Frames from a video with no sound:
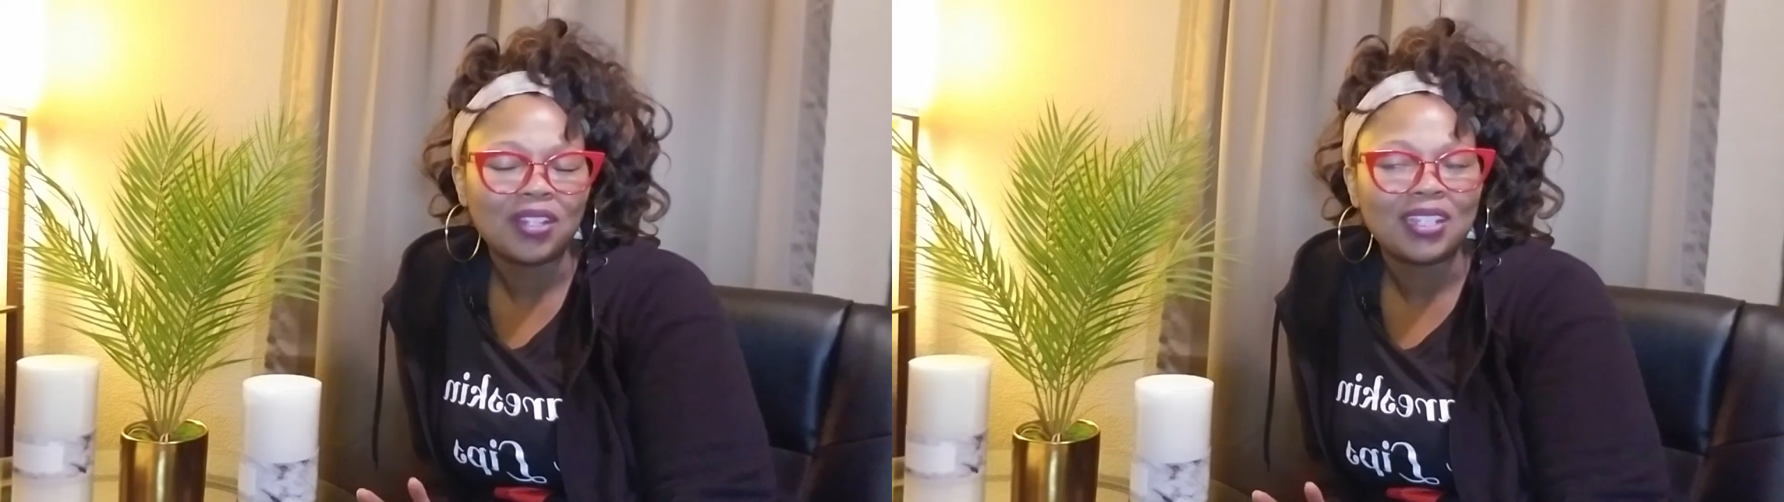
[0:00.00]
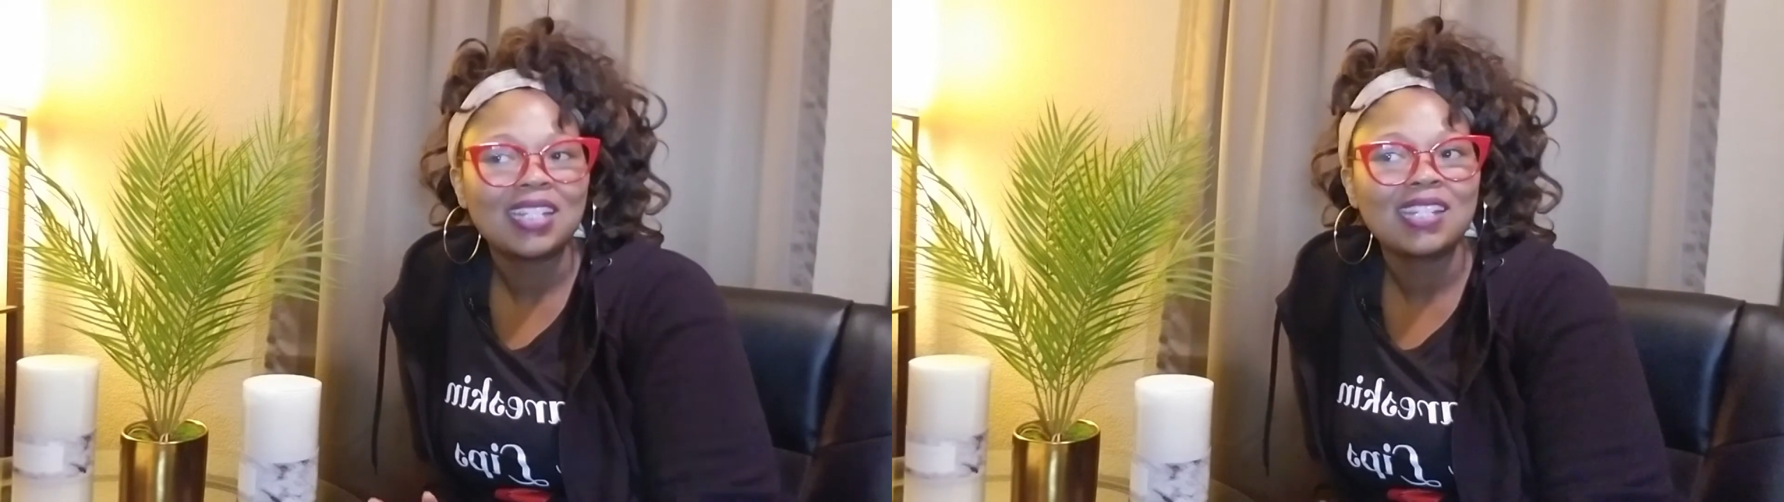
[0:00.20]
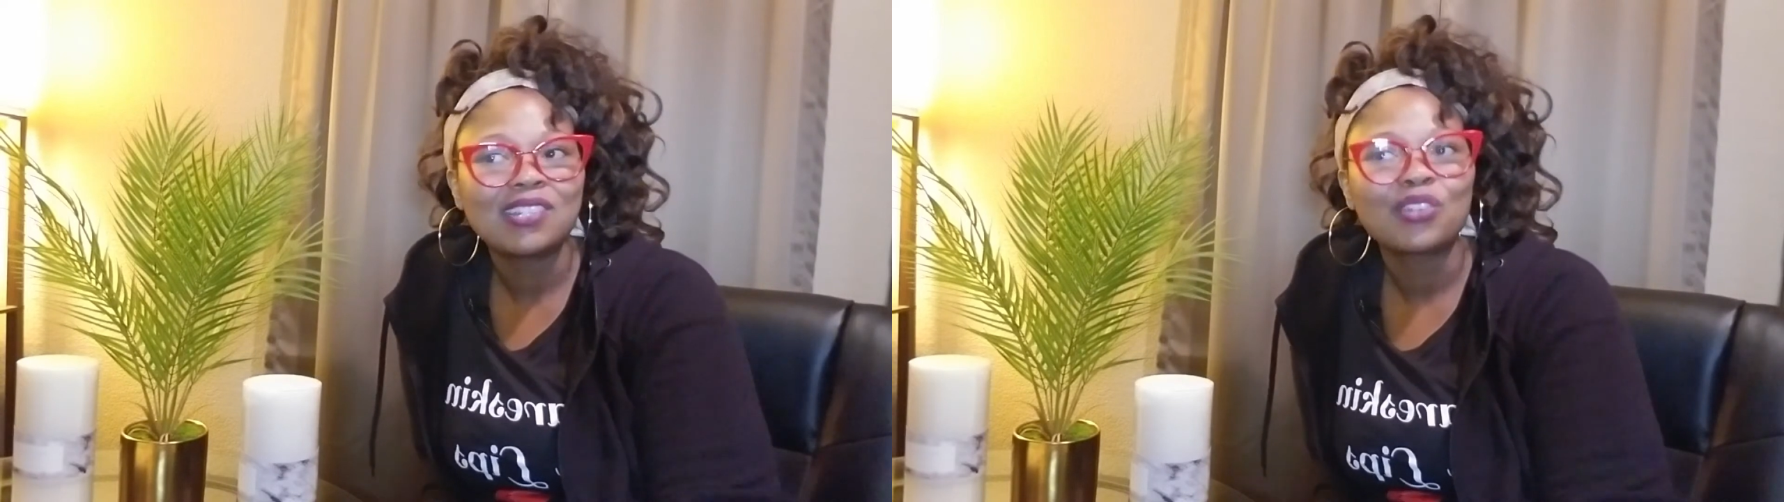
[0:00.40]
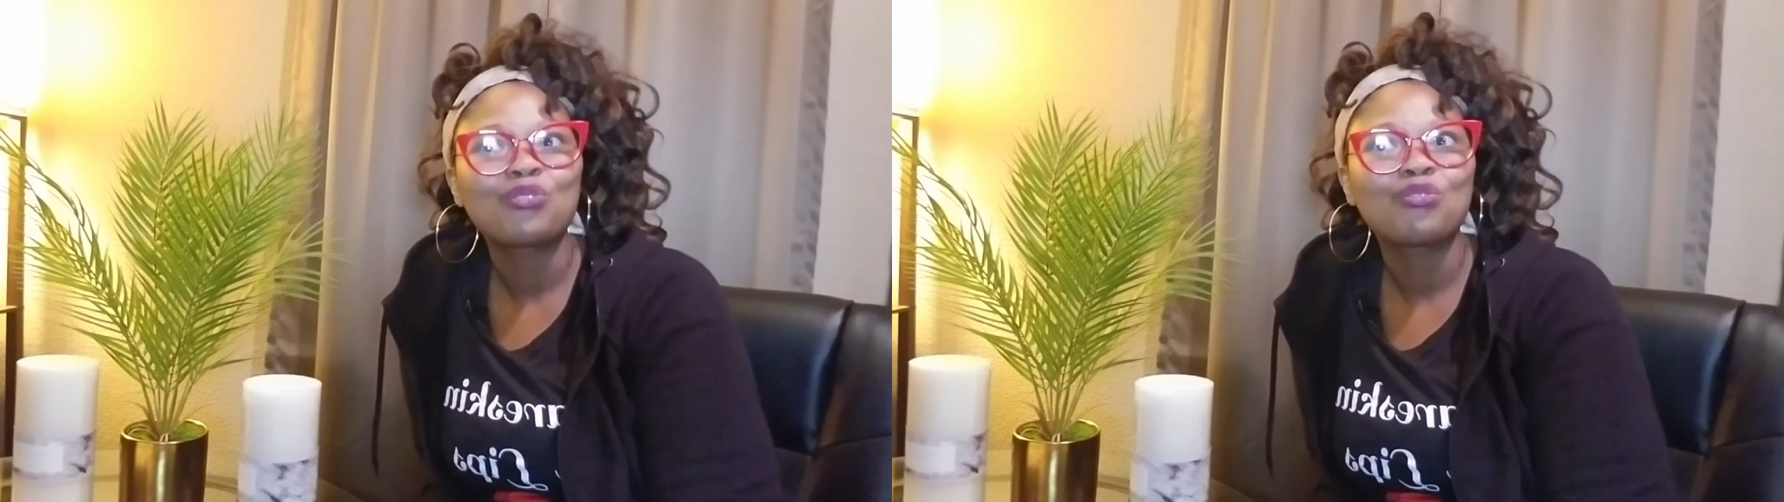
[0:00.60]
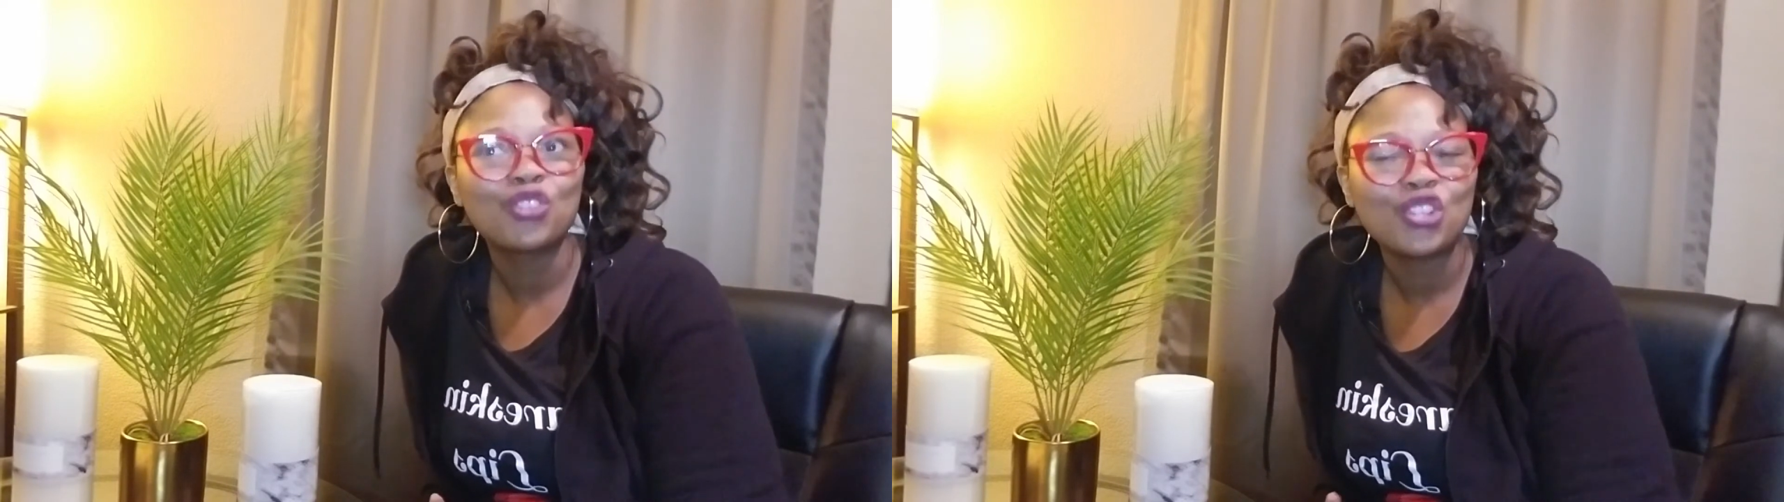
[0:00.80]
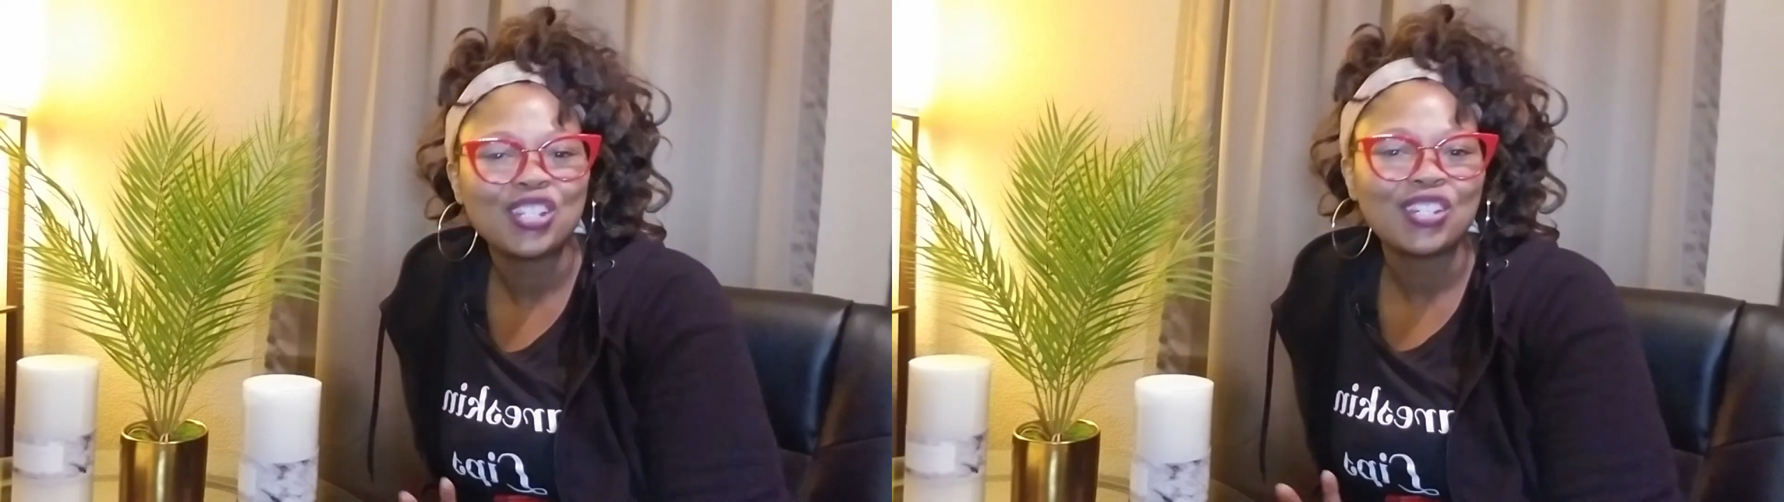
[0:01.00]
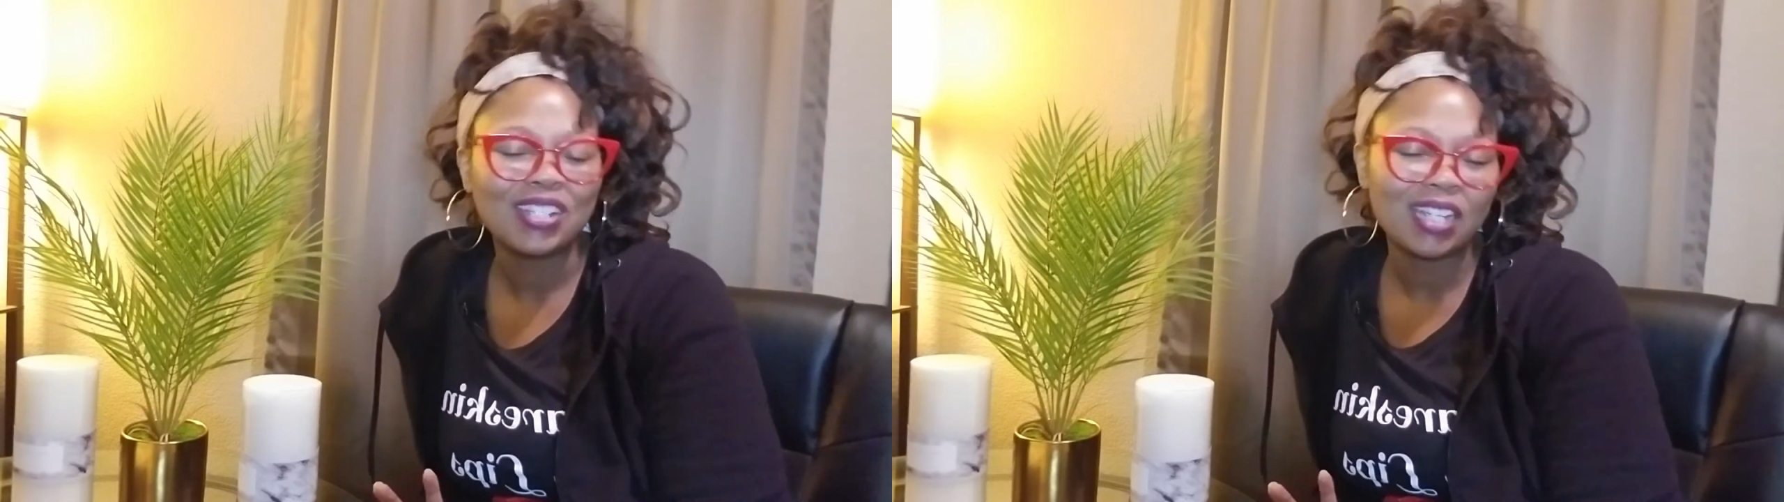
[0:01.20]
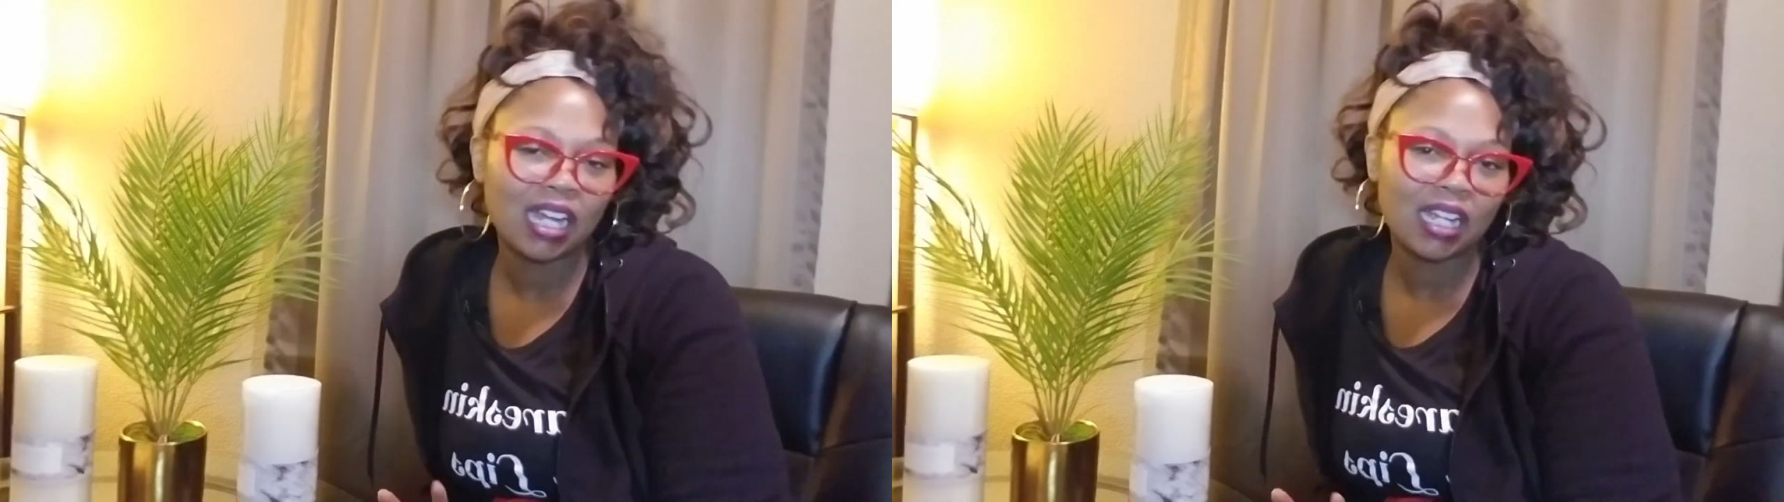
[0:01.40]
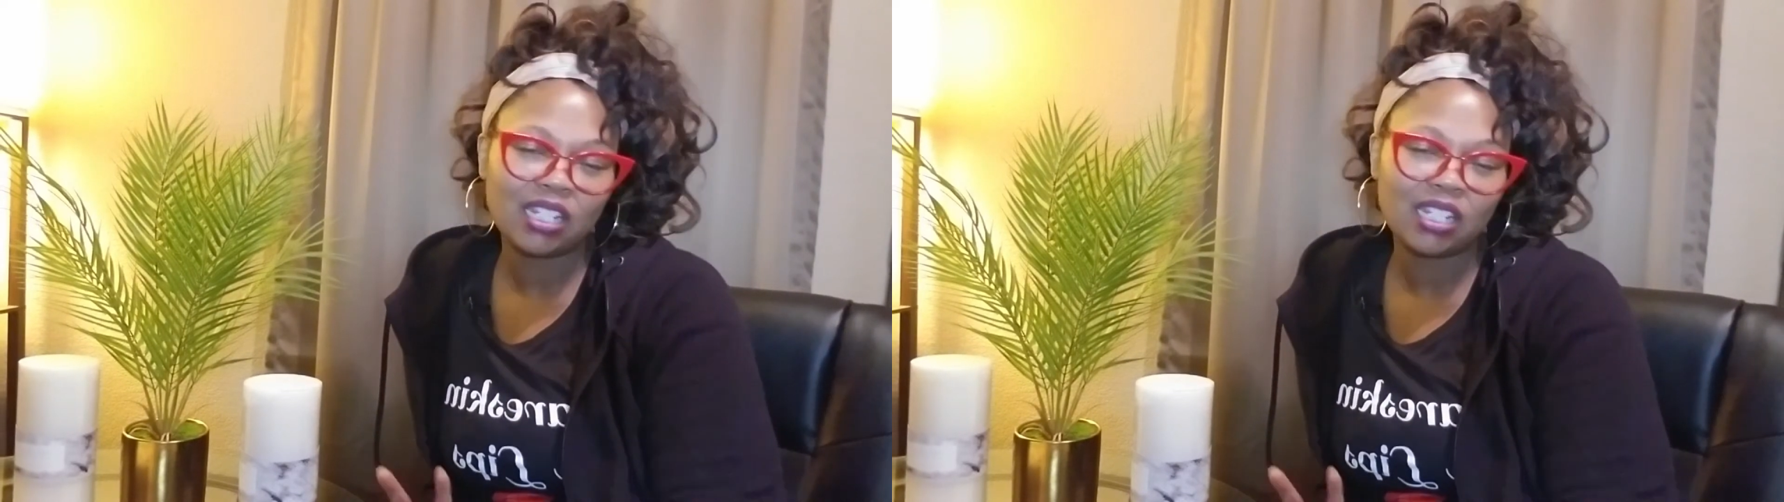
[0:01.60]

Like, he's a really good guy.